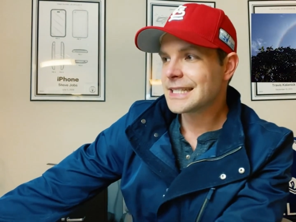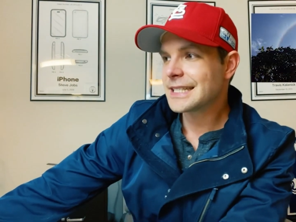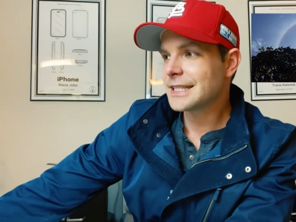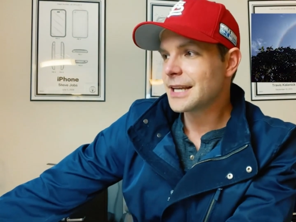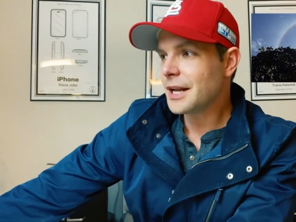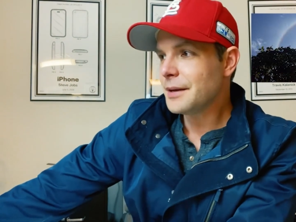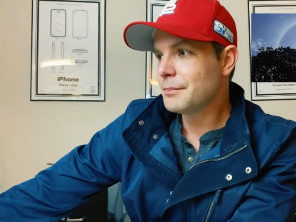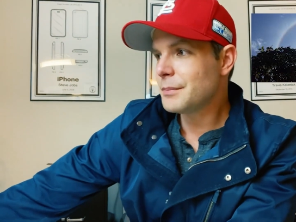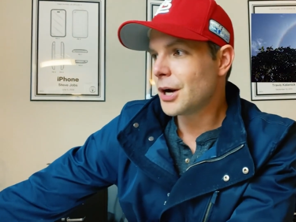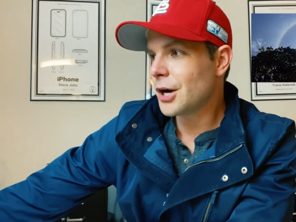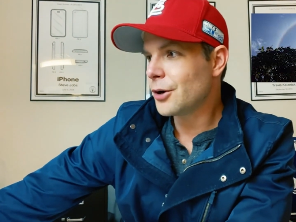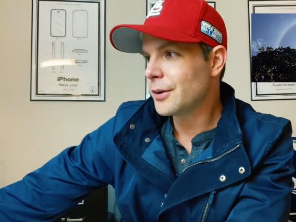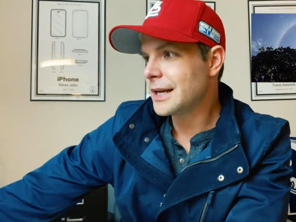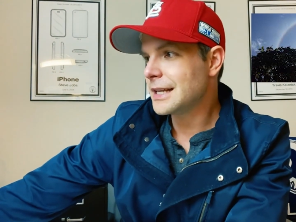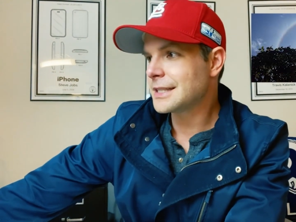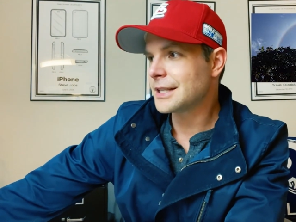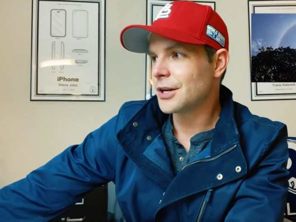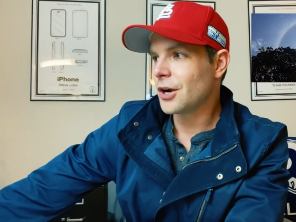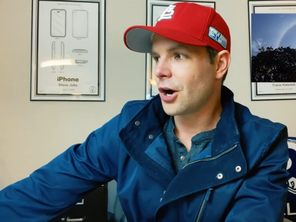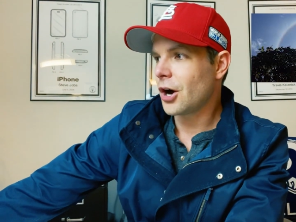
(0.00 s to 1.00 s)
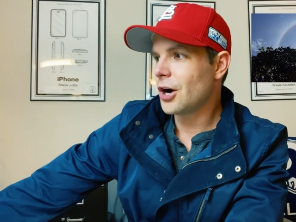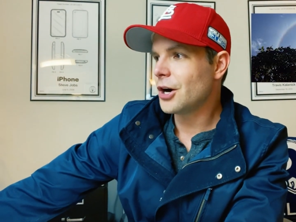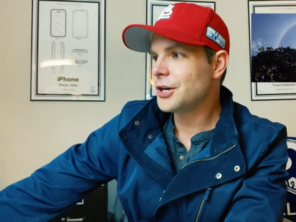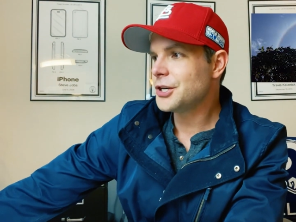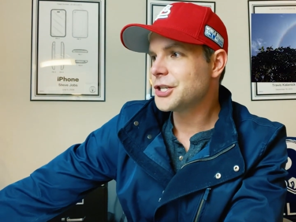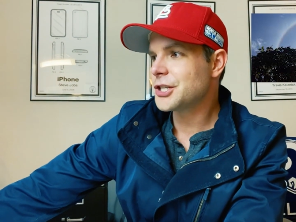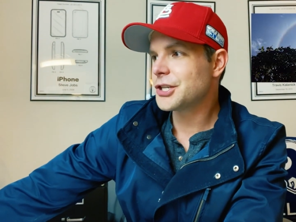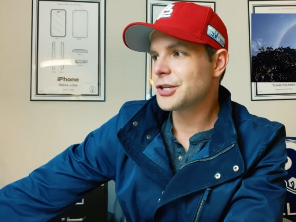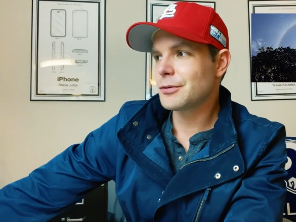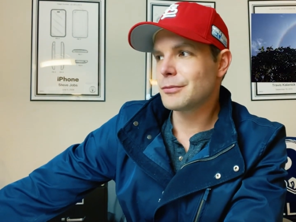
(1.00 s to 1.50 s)
sunbow is an
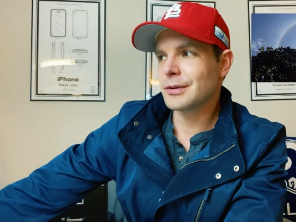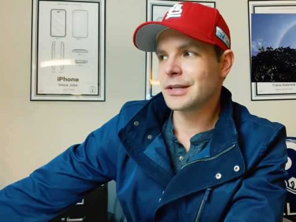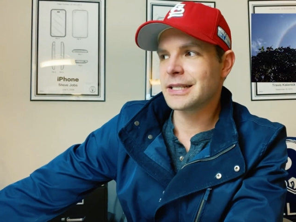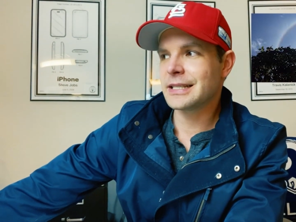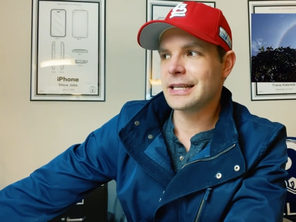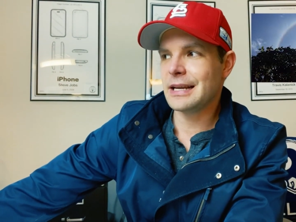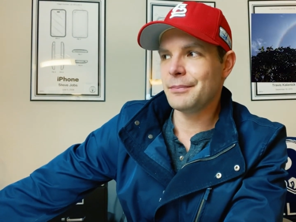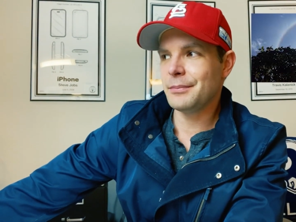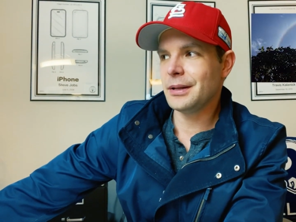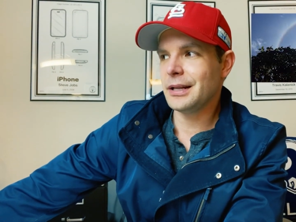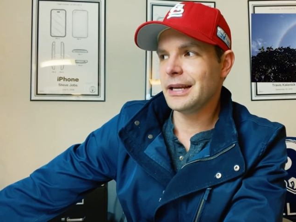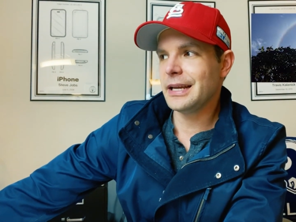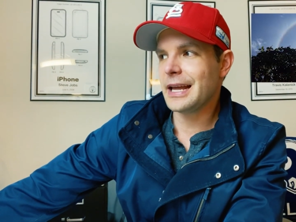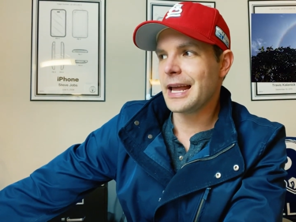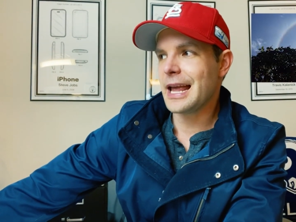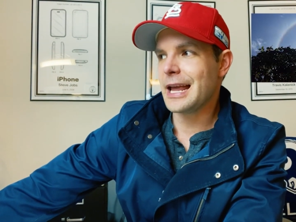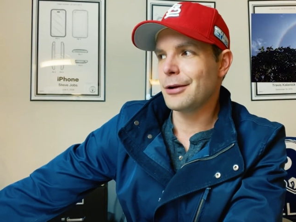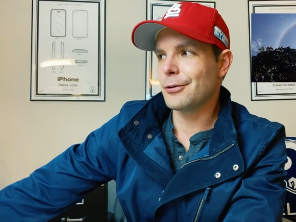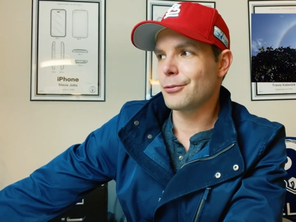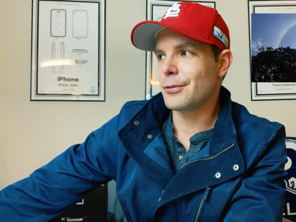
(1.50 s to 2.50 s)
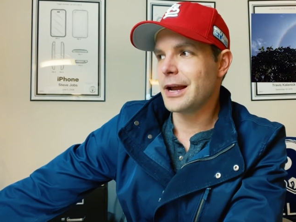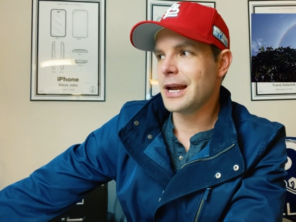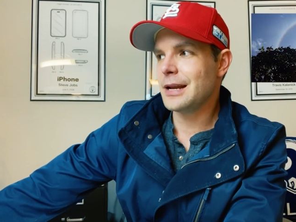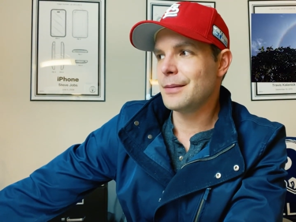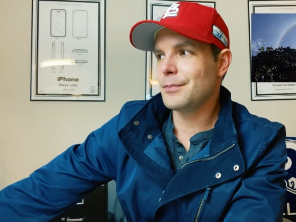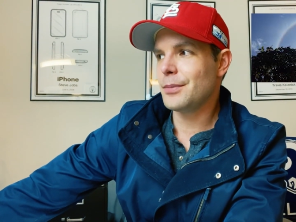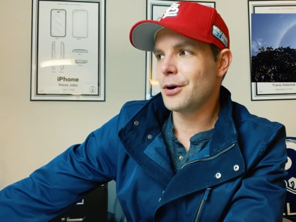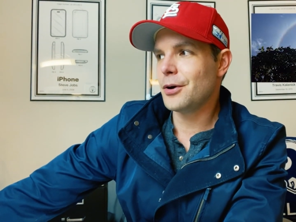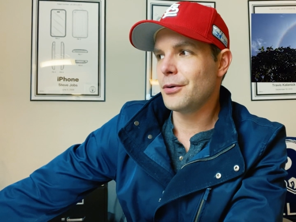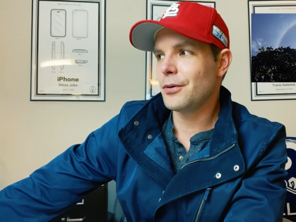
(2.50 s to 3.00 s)
arch resembling a
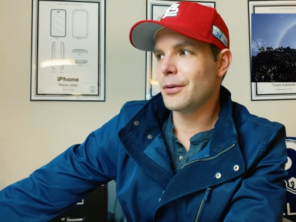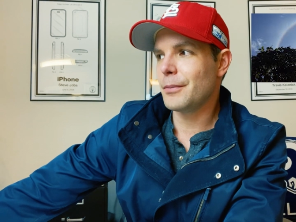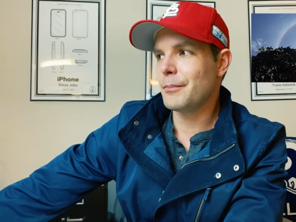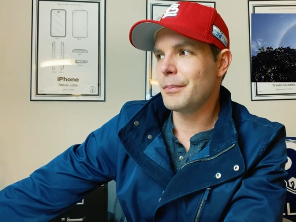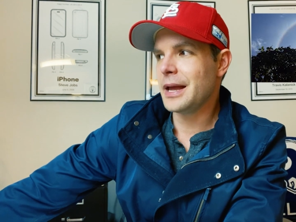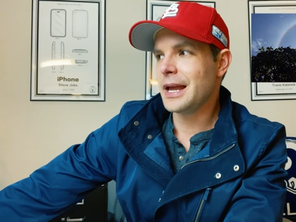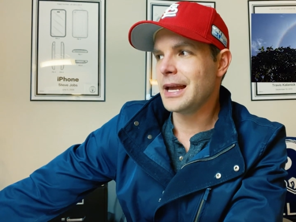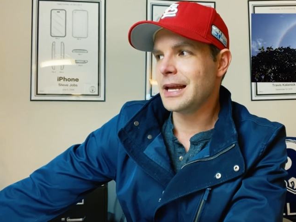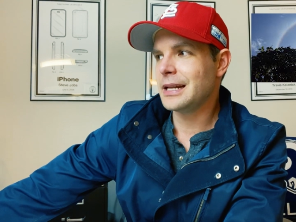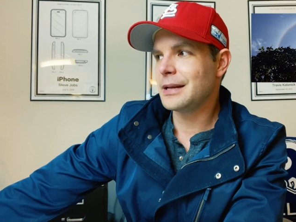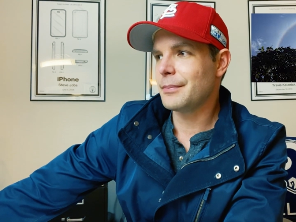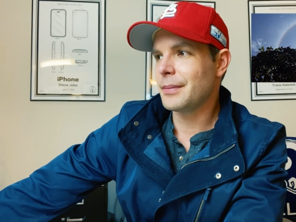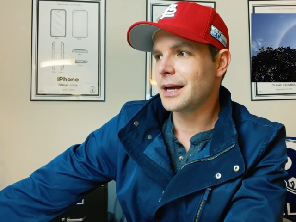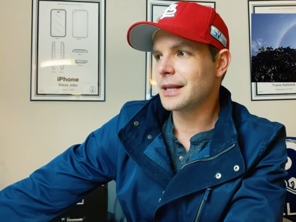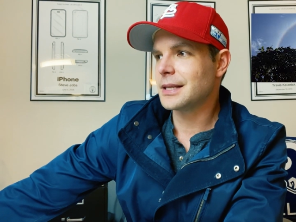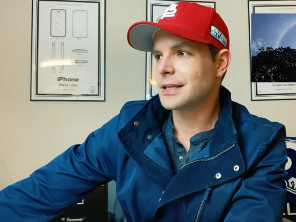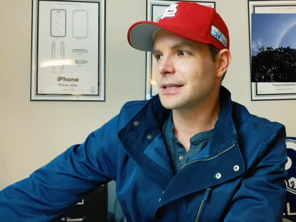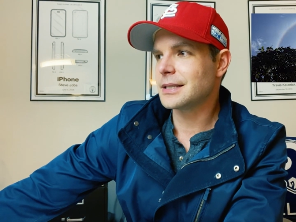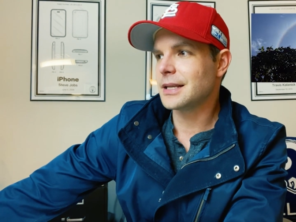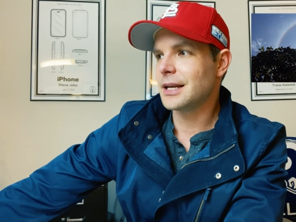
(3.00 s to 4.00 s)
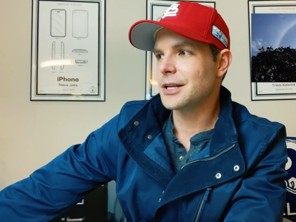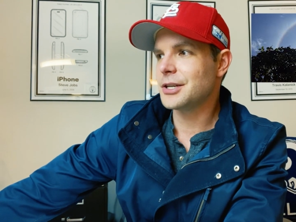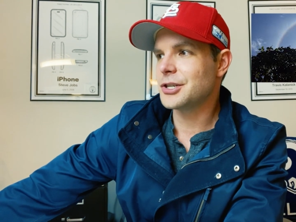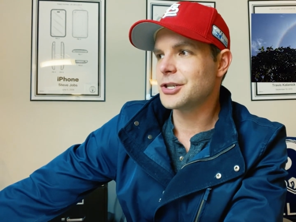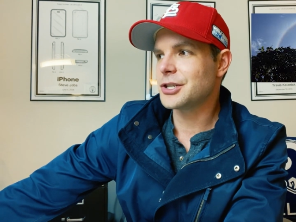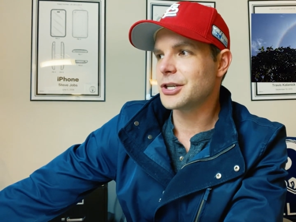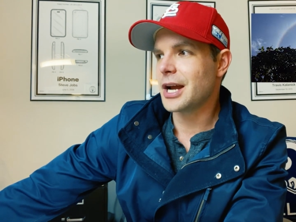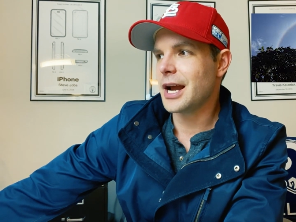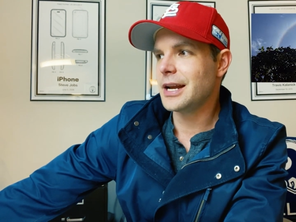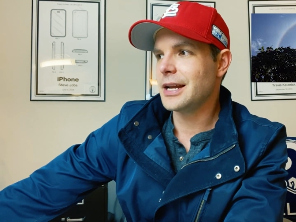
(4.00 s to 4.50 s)
rainbow made by the sun
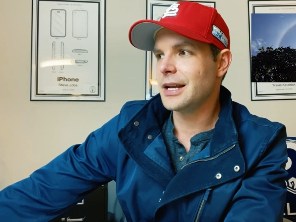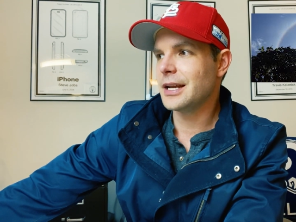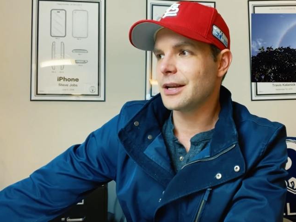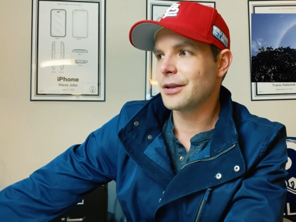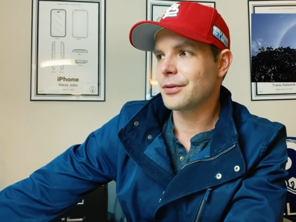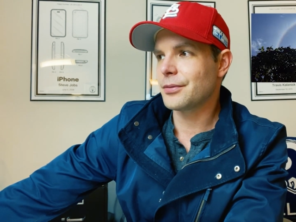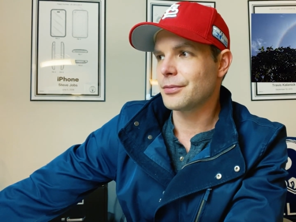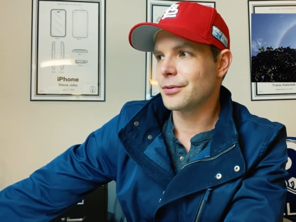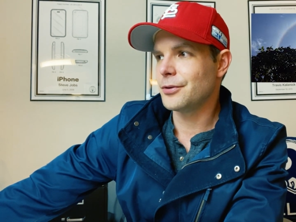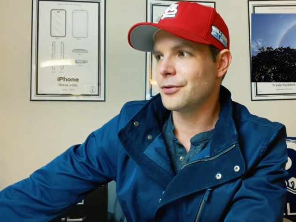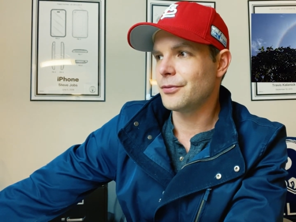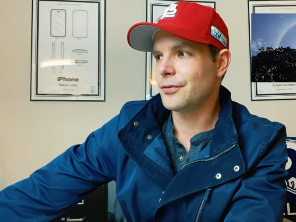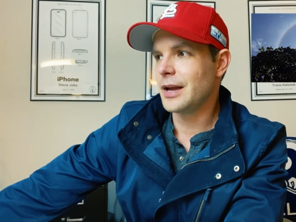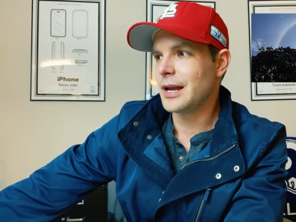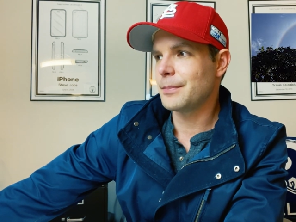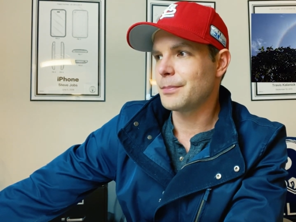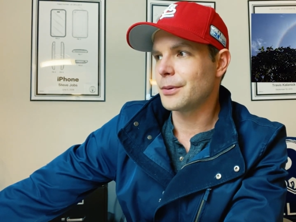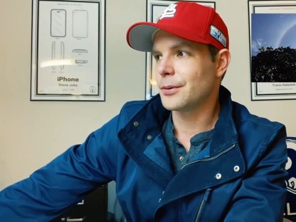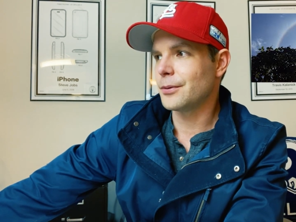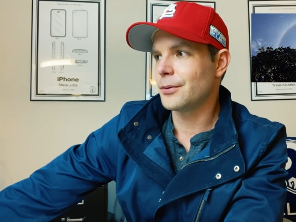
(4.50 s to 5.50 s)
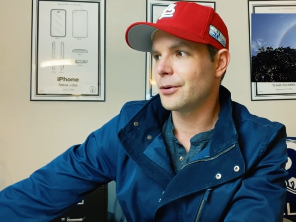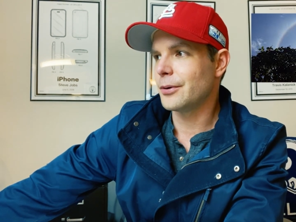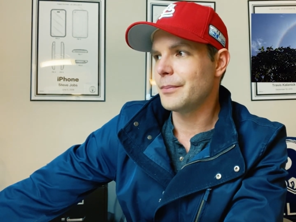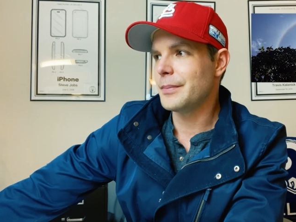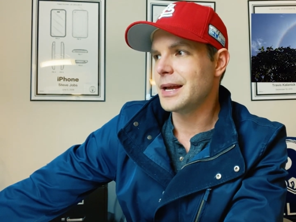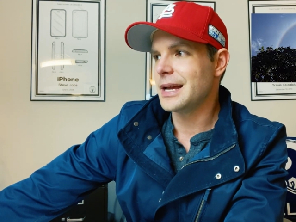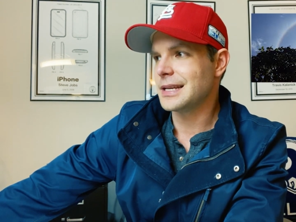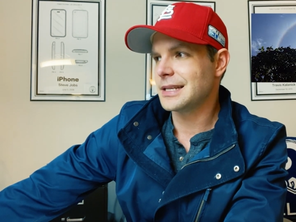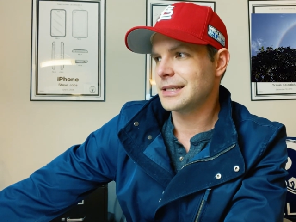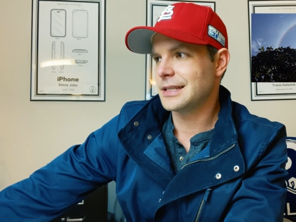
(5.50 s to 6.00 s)
shining through vapor or
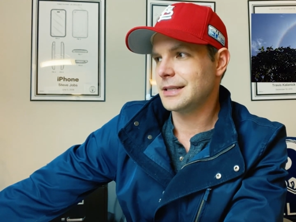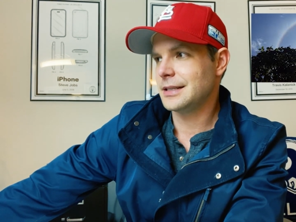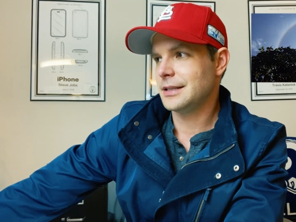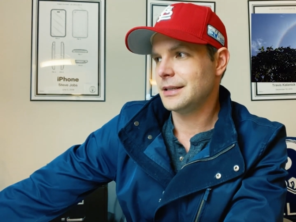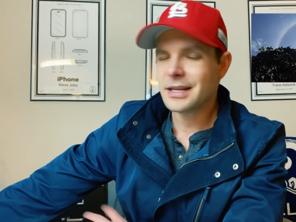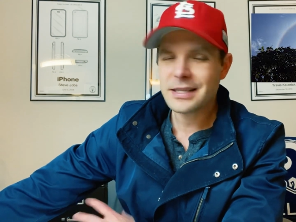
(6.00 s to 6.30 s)
mist.